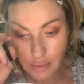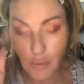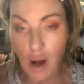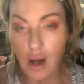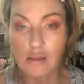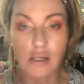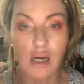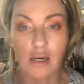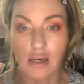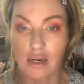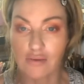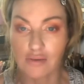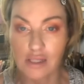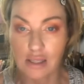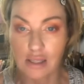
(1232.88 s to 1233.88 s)
Well, not in
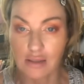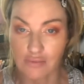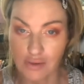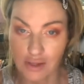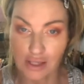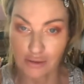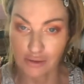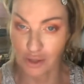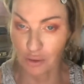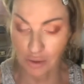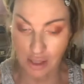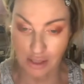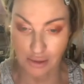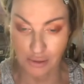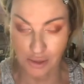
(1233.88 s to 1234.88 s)
every single video. Don't
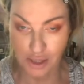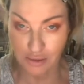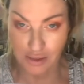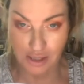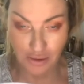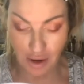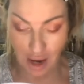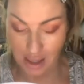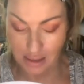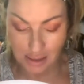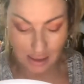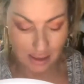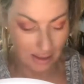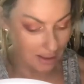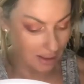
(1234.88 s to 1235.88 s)
get used to it, you guys,
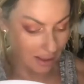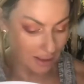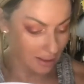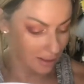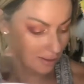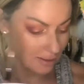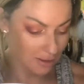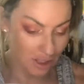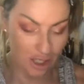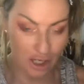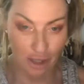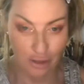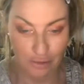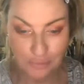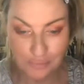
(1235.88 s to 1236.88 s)
because, like,
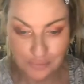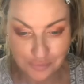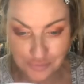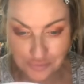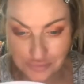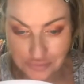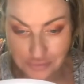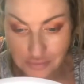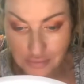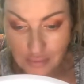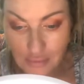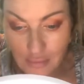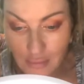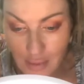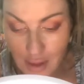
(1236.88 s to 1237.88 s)
no.
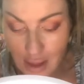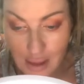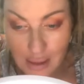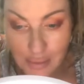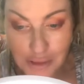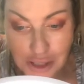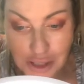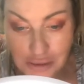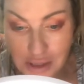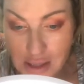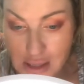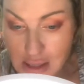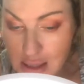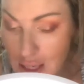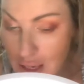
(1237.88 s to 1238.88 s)
I'm going to be doing
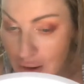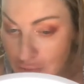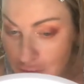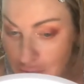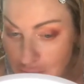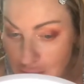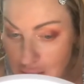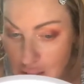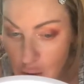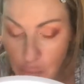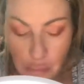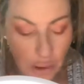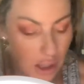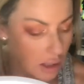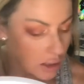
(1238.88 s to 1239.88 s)
this in every
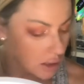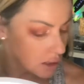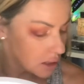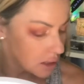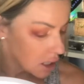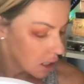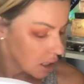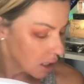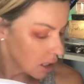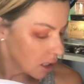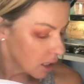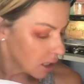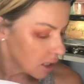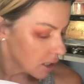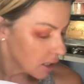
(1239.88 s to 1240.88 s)
video, but I
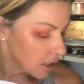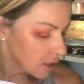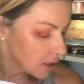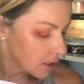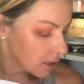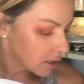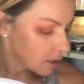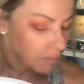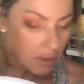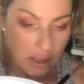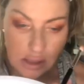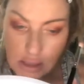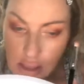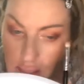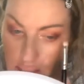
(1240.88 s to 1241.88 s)
think I'm
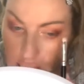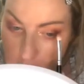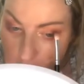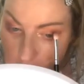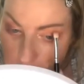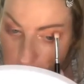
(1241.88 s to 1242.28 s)
going to take